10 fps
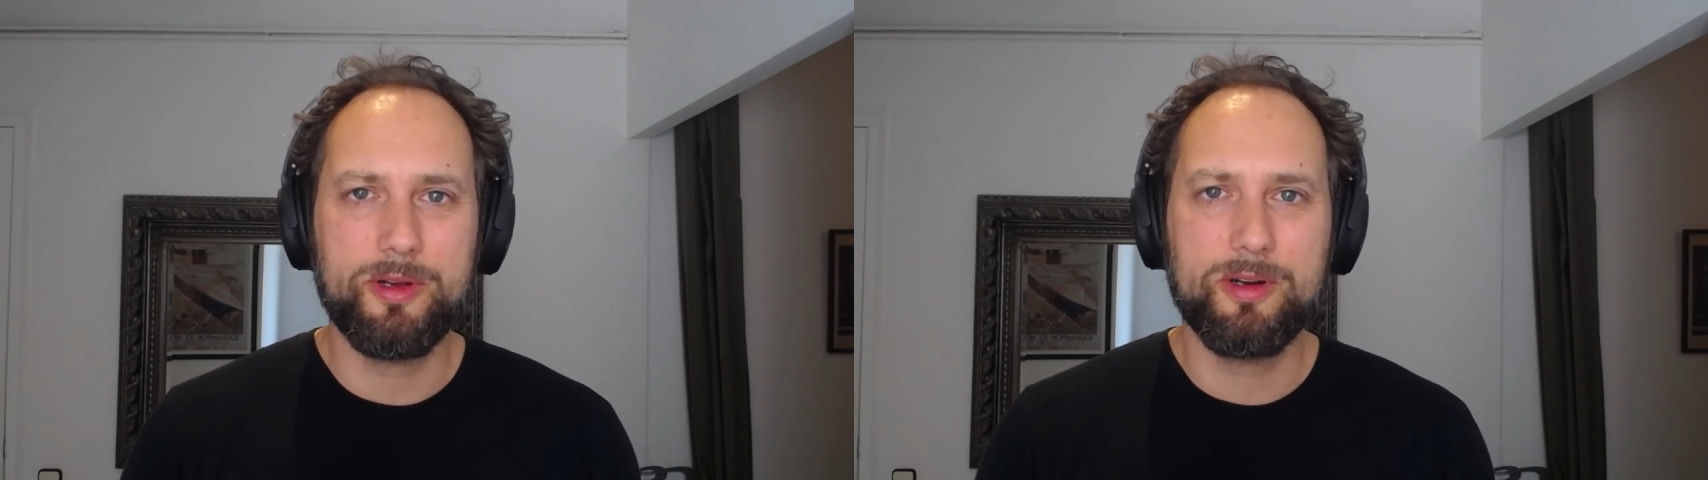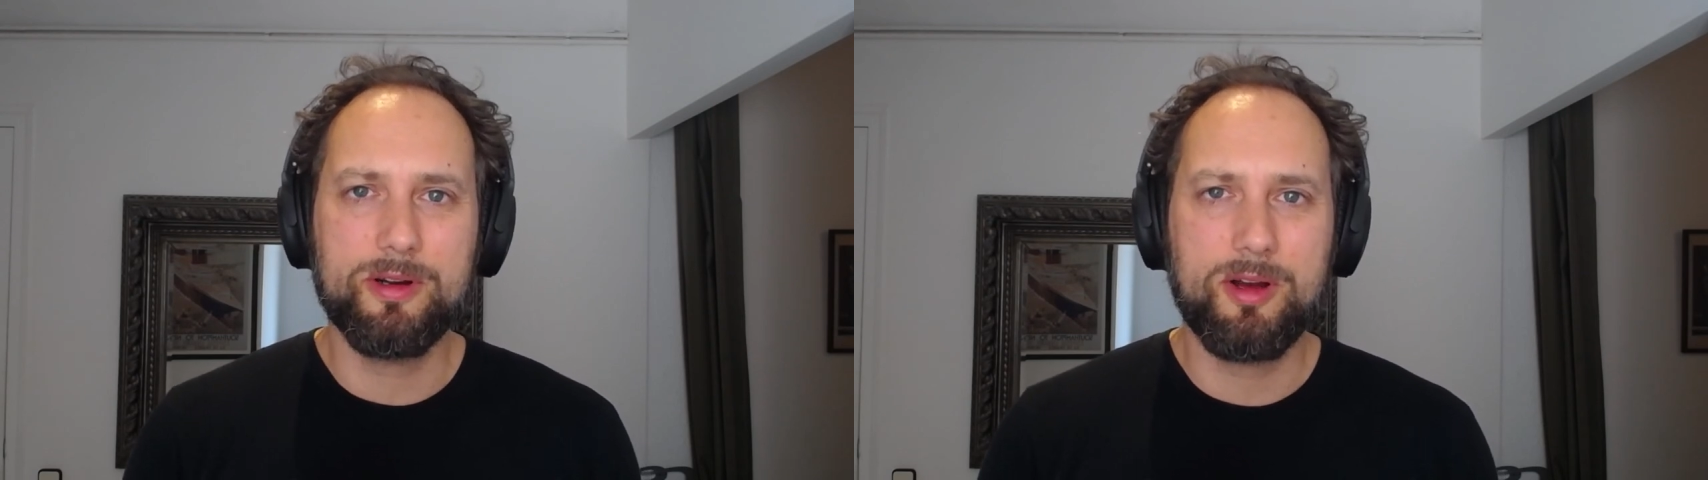
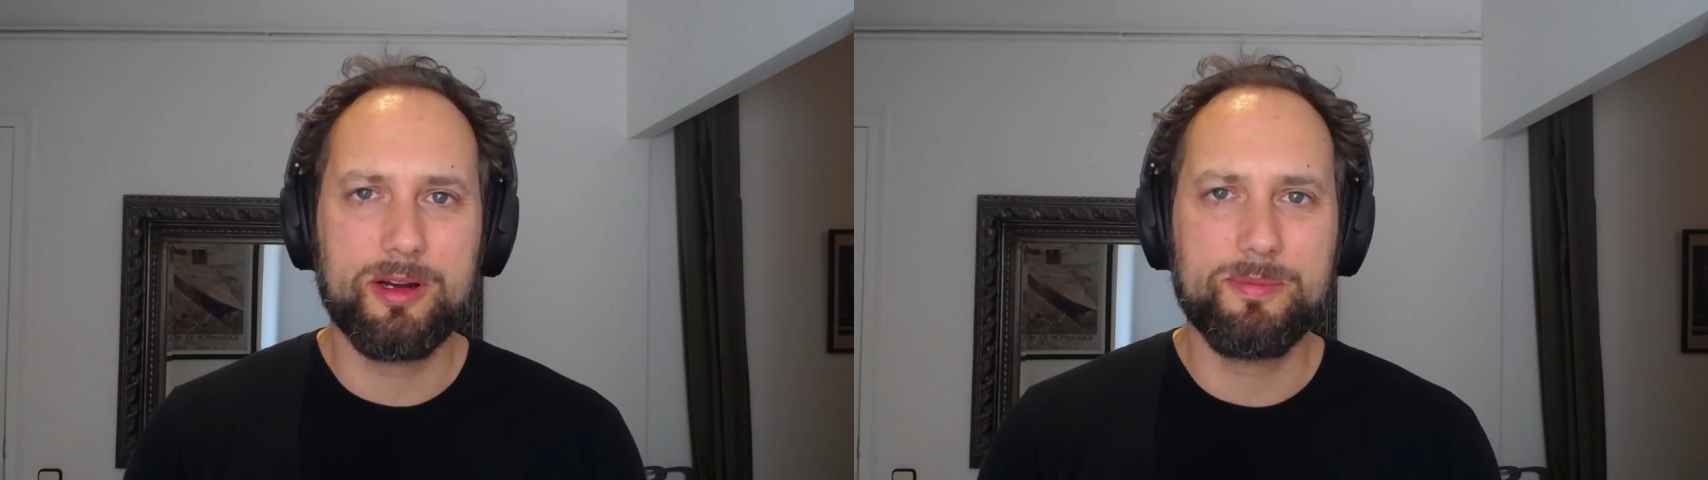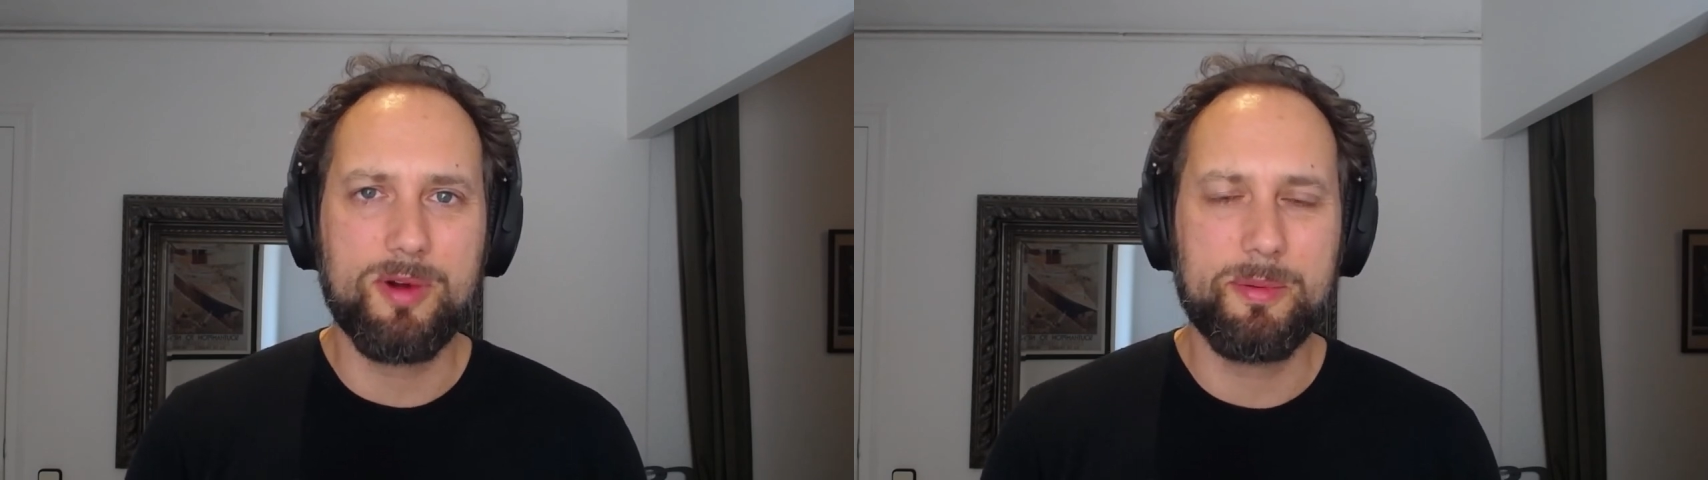your
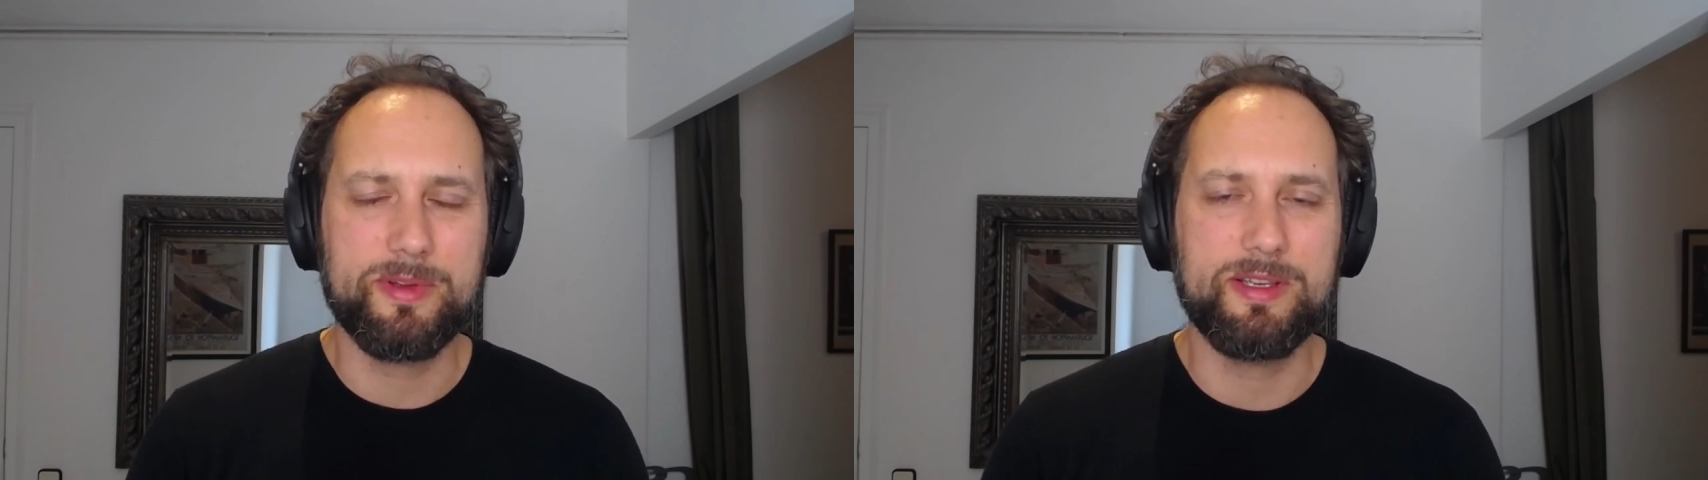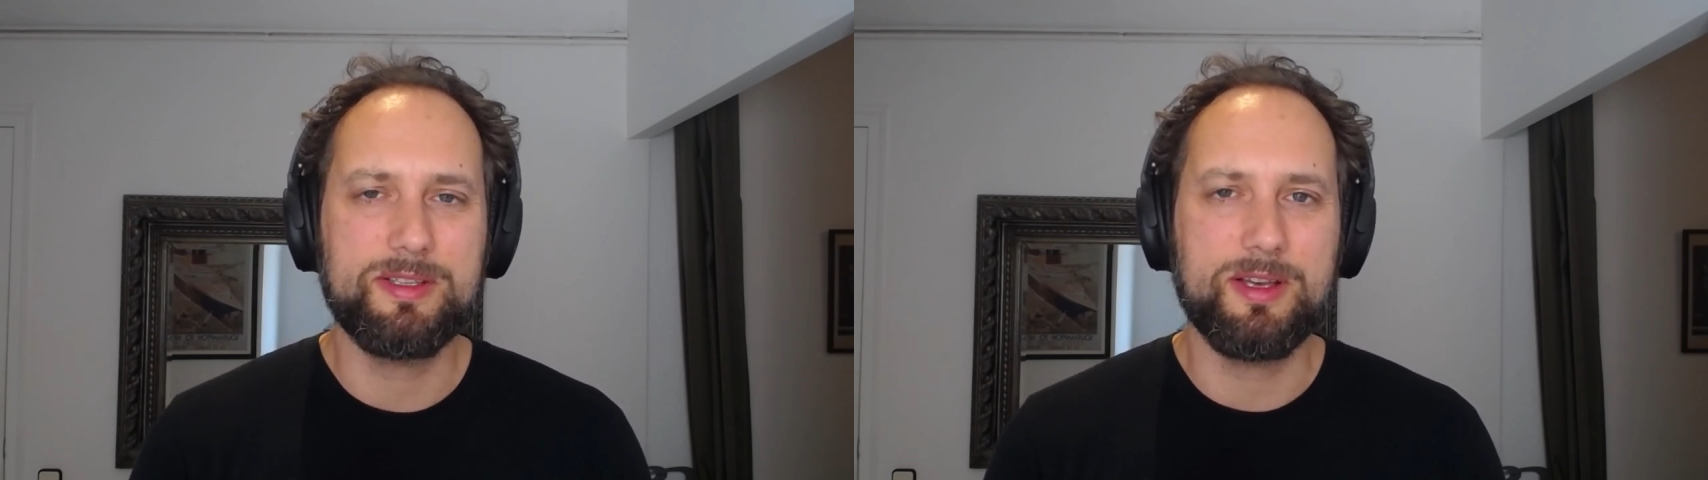other properties.